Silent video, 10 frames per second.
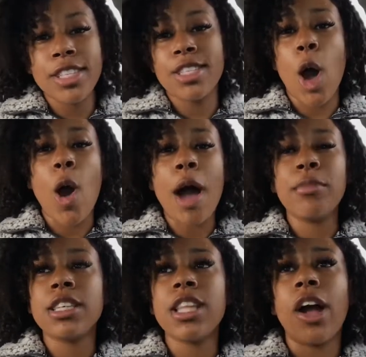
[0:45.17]
So I'm
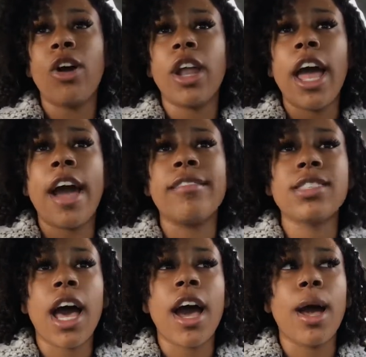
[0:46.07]
just not gonna have
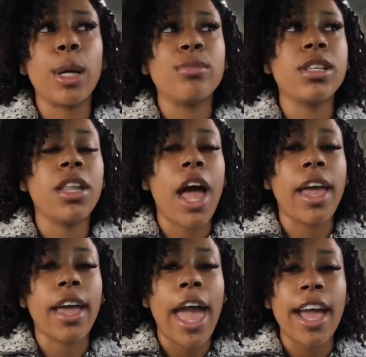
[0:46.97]
time to
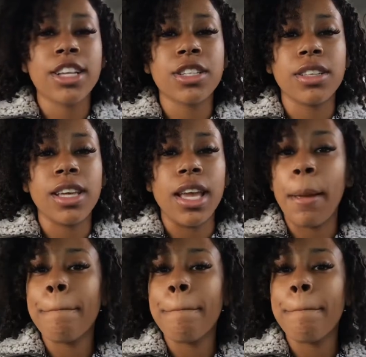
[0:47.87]
like actually